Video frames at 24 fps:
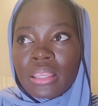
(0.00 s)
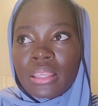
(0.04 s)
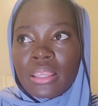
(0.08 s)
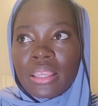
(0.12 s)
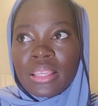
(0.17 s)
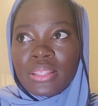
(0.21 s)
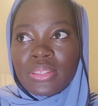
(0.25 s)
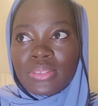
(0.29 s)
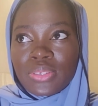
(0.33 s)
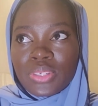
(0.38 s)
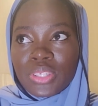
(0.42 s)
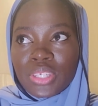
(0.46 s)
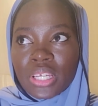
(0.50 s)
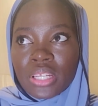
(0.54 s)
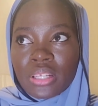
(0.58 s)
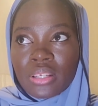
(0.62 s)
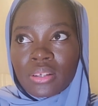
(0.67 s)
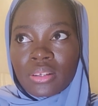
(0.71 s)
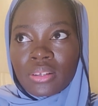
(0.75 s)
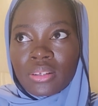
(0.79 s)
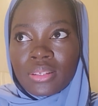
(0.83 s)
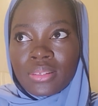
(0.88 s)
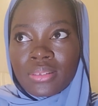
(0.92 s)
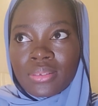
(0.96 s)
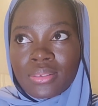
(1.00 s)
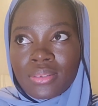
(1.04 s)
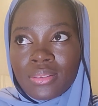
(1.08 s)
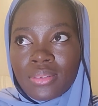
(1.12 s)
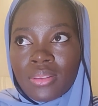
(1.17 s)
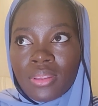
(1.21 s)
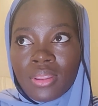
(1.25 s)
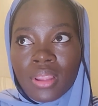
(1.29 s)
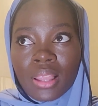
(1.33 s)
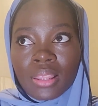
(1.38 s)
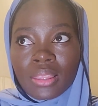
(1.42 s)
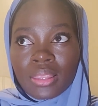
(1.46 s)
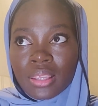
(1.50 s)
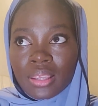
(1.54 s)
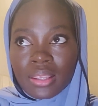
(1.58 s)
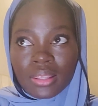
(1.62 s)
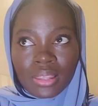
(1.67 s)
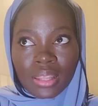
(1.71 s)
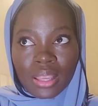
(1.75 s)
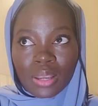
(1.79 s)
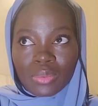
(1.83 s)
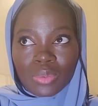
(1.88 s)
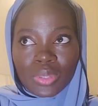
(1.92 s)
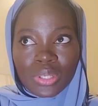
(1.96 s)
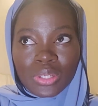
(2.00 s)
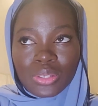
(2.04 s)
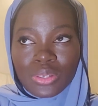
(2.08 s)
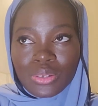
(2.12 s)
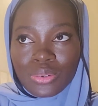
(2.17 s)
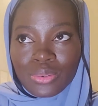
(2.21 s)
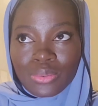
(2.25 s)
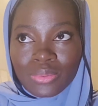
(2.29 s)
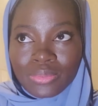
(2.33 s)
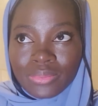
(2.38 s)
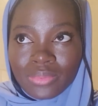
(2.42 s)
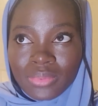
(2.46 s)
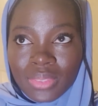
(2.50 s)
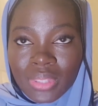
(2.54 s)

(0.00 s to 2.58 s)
get to Jannah, because nothing that we do